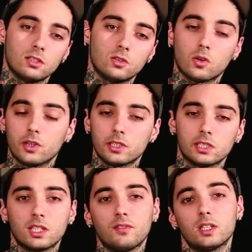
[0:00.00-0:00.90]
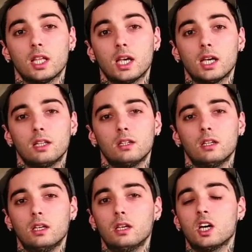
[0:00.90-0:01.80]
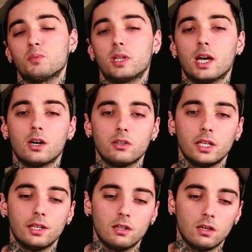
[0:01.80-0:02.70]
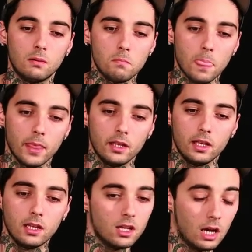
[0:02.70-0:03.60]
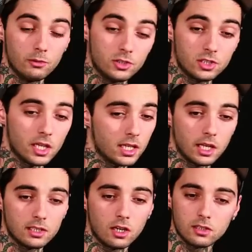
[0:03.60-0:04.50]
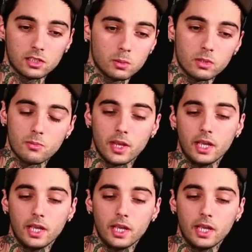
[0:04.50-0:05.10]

the Doors and stuff like that, helping out. And I would just like, I talked to some of the